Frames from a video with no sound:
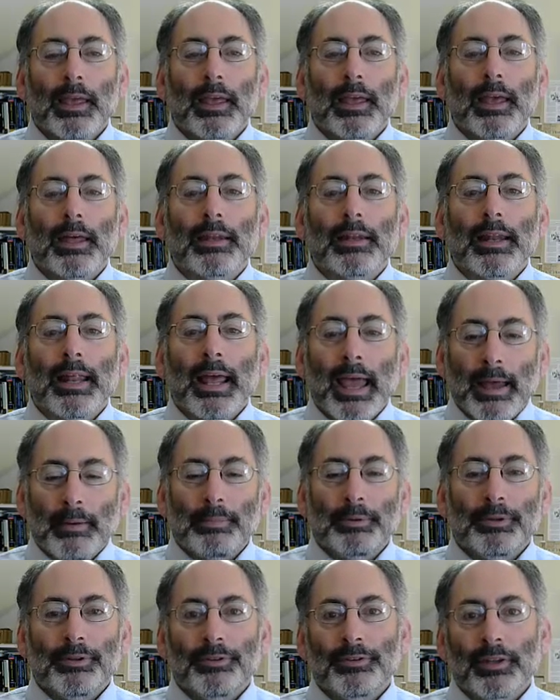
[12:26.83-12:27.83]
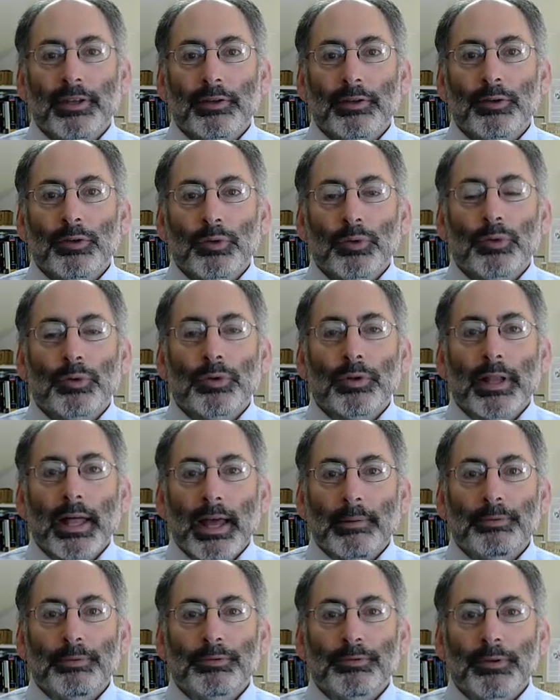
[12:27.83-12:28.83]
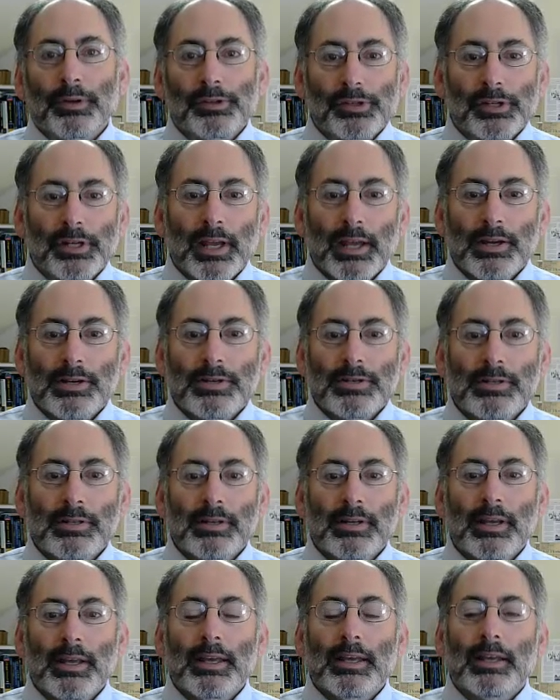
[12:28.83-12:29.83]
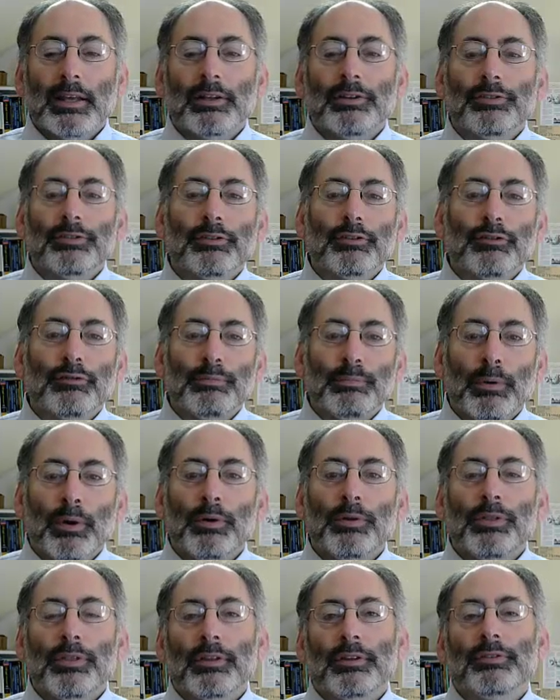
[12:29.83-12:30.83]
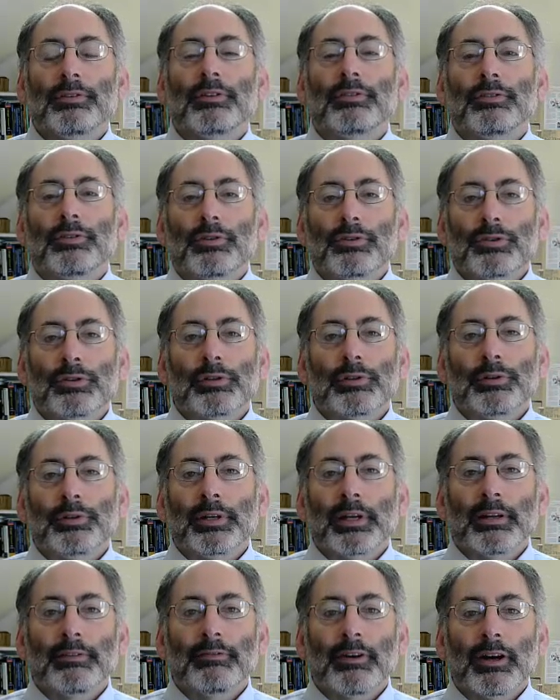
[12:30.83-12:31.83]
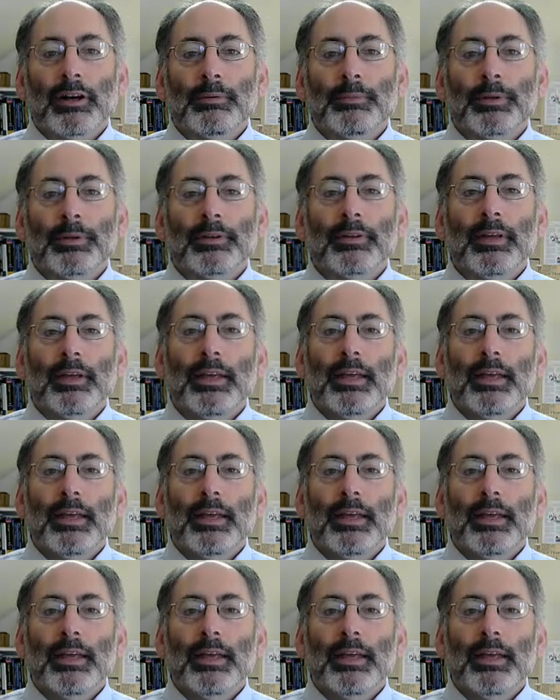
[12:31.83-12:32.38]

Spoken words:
And it happens that Google Apps for Education can serve both as a social learning environment